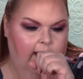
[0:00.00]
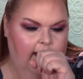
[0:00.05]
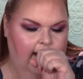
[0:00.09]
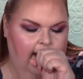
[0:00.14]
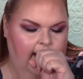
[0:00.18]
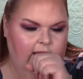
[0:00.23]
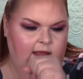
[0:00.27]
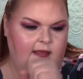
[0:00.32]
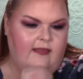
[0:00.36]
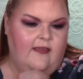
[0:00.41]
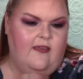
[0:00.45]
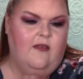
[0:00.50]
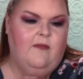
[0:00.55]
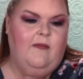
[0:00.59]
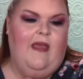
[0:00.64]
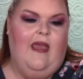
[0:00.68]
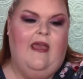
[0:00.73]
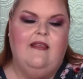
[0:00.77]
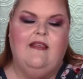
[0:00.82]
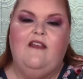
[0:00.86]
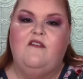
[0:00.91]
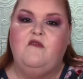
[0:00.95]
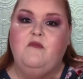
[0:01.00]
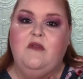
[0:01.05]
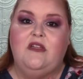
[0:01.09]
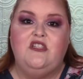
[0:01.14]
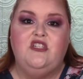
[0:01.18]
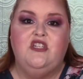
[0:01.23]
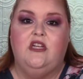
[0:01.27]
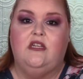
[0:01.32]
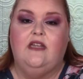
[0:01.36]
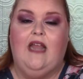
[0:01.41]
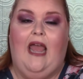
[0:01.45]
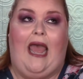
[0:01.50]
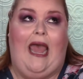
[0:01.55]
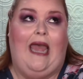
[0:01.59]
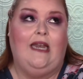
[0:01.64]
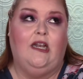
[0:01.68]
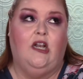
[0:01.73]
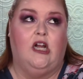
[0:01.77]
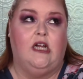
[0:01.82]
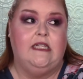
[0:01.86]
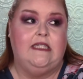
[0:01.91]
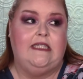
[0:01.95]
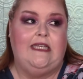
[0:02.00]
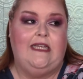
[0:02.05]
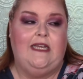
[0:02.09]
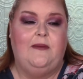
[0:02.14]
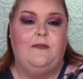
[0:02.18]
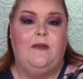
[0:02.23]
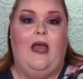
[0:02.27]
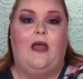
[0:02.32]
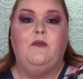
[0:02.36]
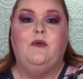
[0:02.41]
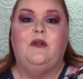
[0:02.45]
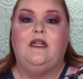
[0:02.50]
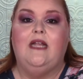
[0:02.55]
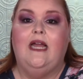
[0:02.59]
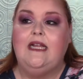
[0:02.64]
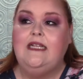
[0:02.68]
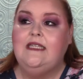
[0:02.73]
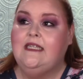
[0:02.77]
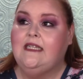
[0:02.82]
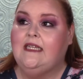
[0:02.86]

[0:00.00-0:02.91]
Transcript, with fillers: Excuse me, as I've mentioned ad nauseum, I would like to